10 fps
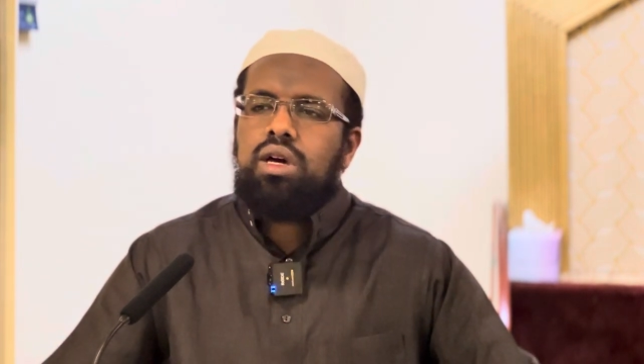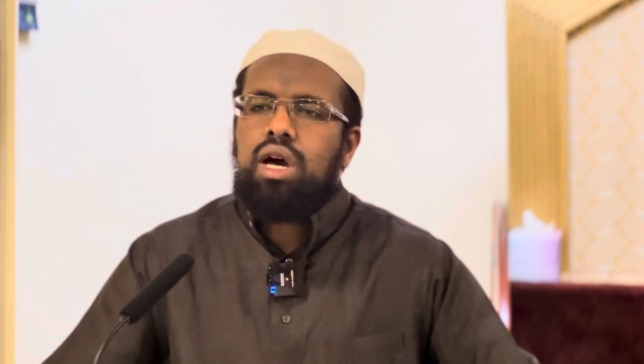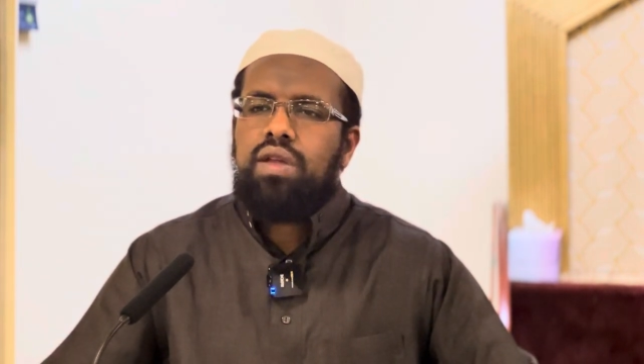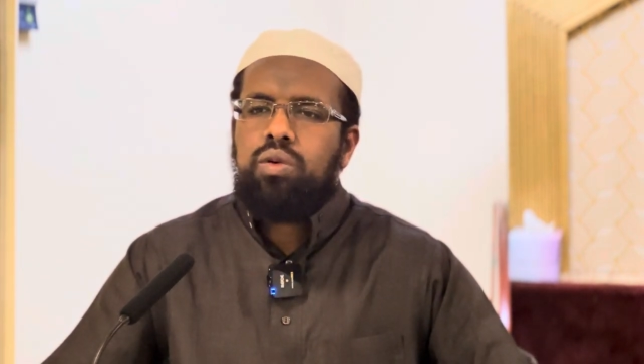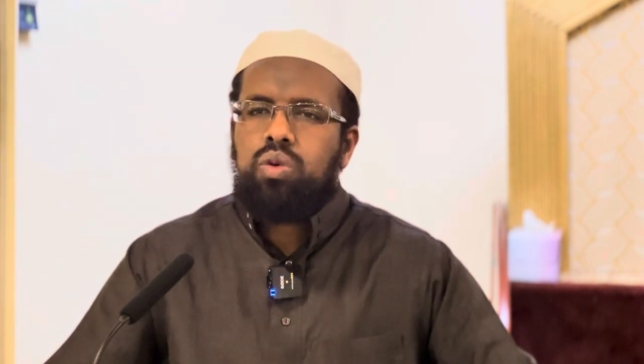
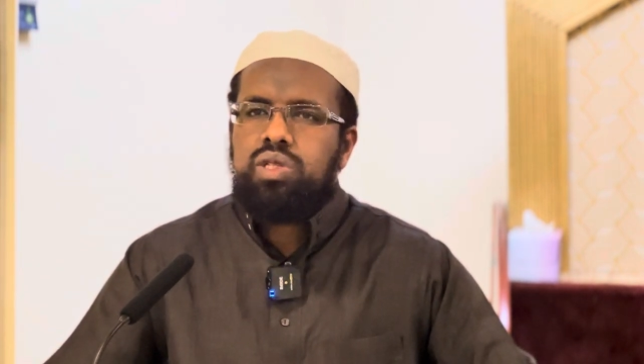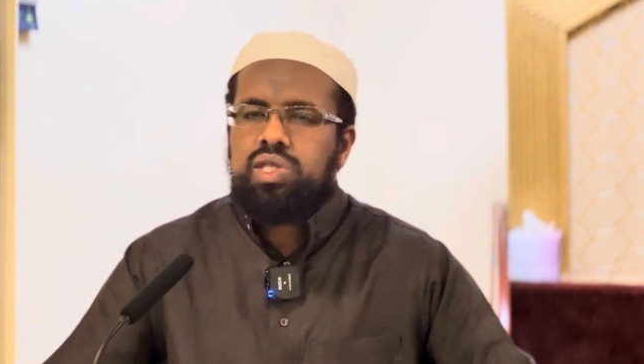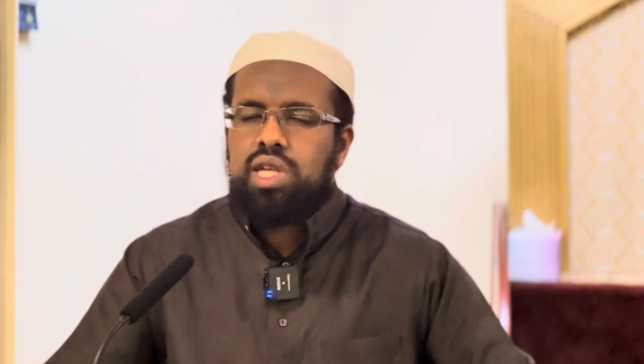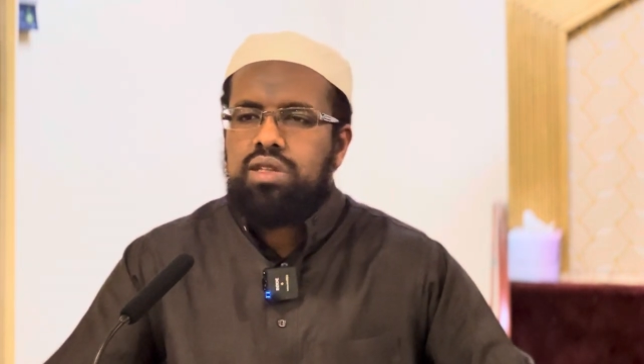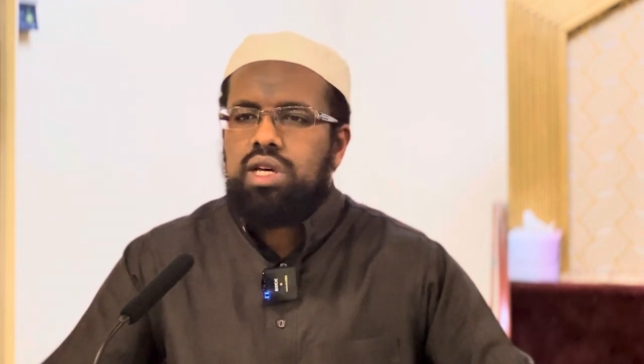are the
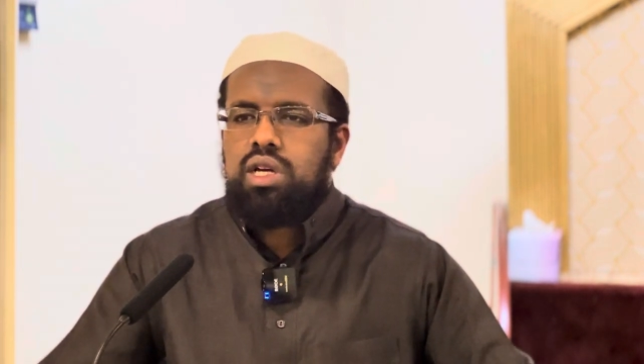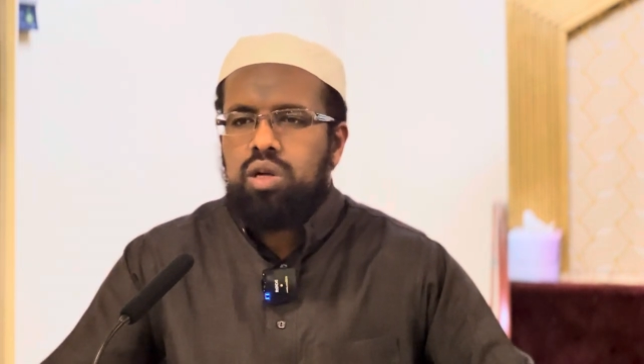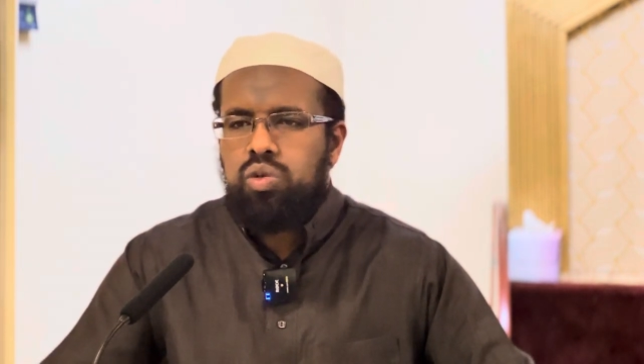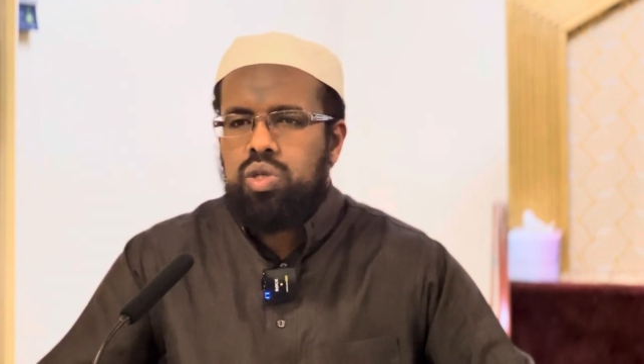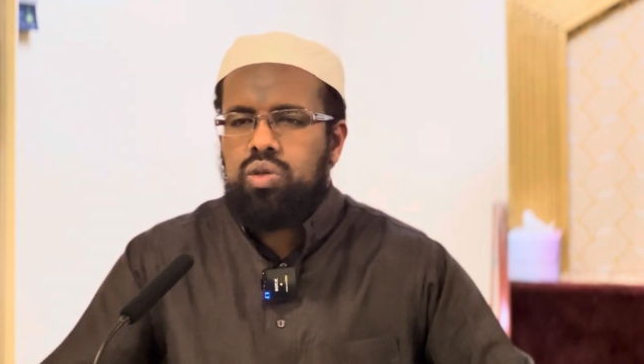ones that are
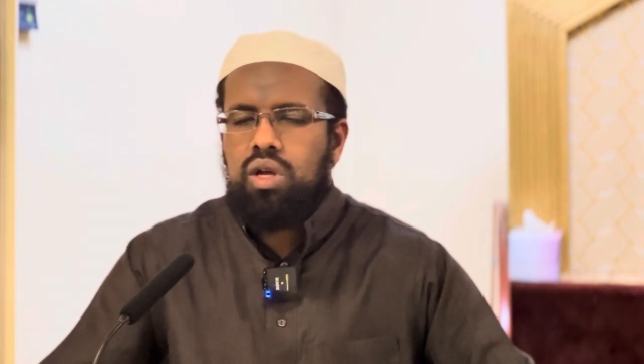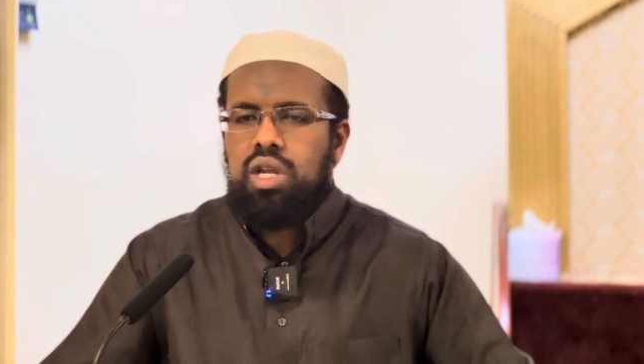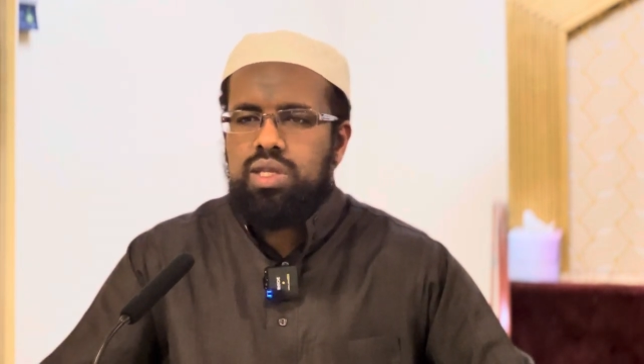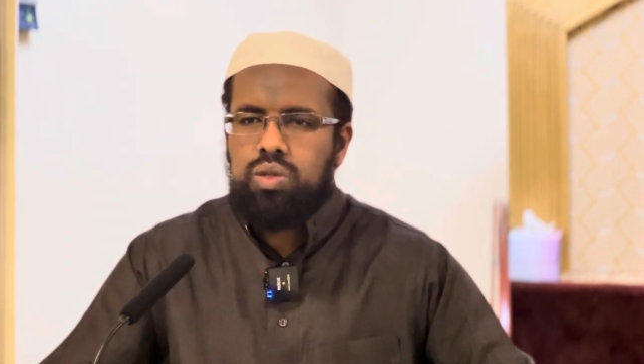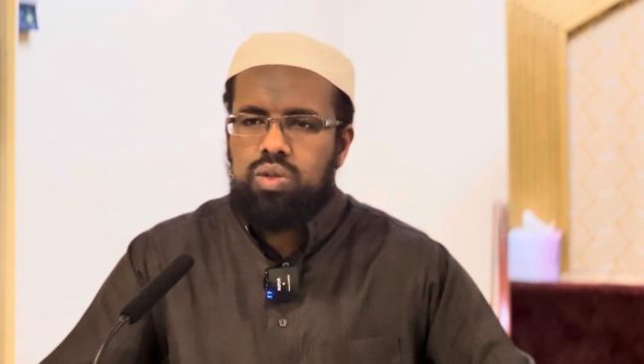closer to
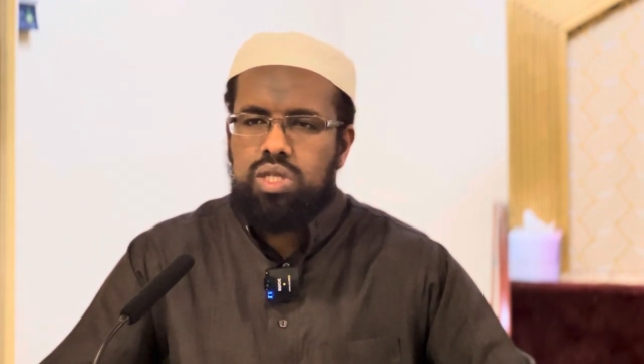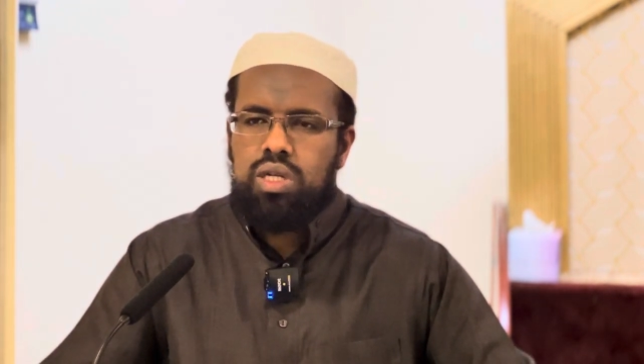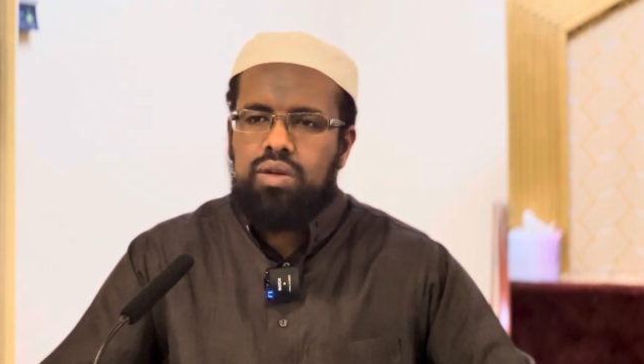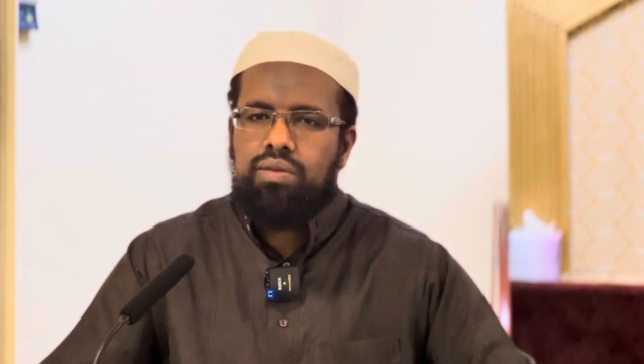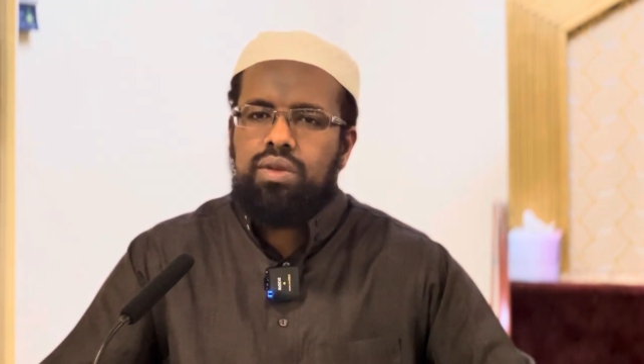Allah Azza wa Jalla.